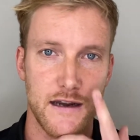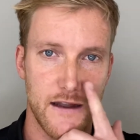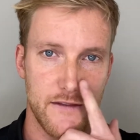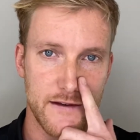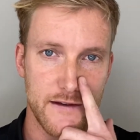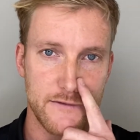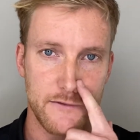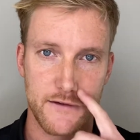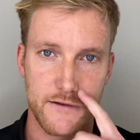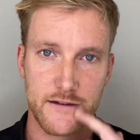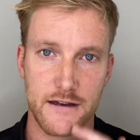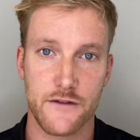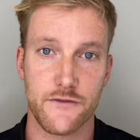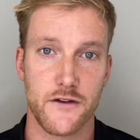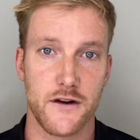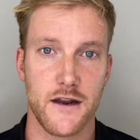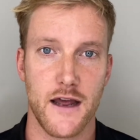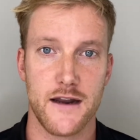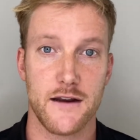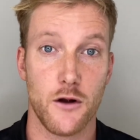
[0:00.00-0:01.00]
and this sort of stuff,
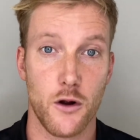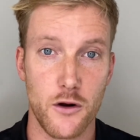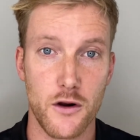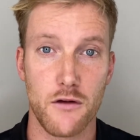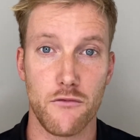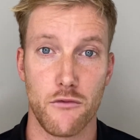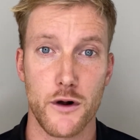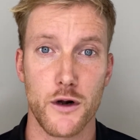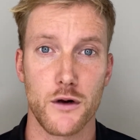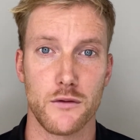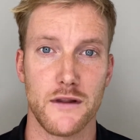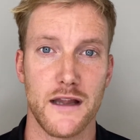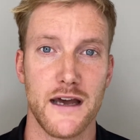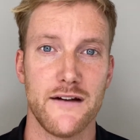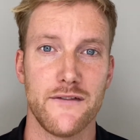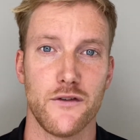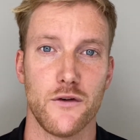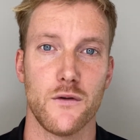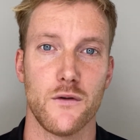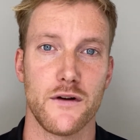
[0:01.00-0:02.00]
and, and on a real
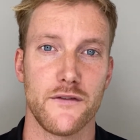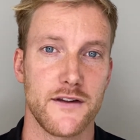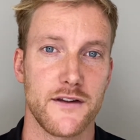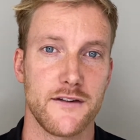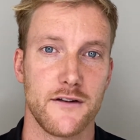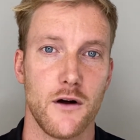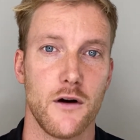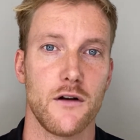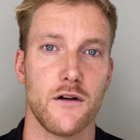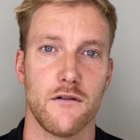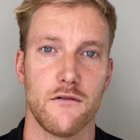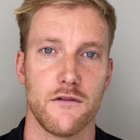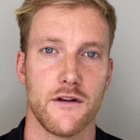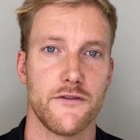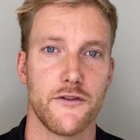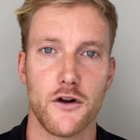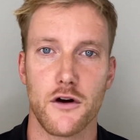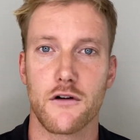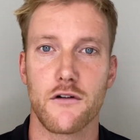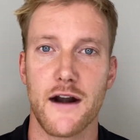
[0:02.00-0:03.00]
level, if it's not
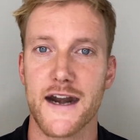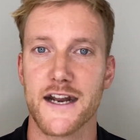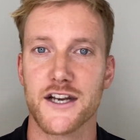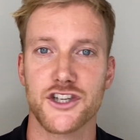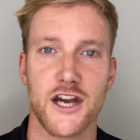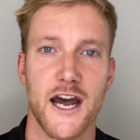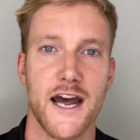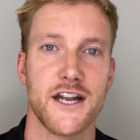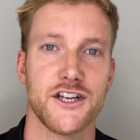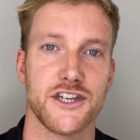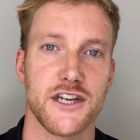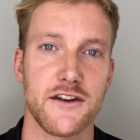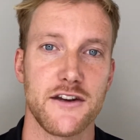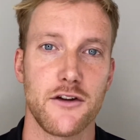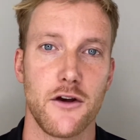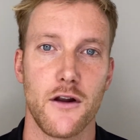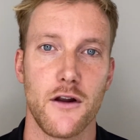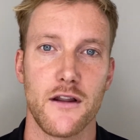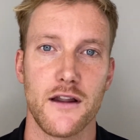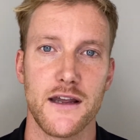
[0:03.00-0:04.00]
if you're not creating change
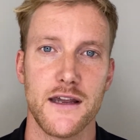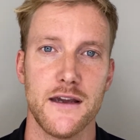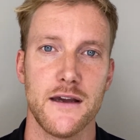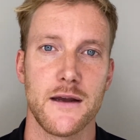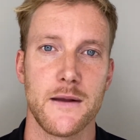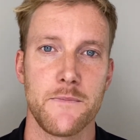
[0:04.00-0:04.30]
internally,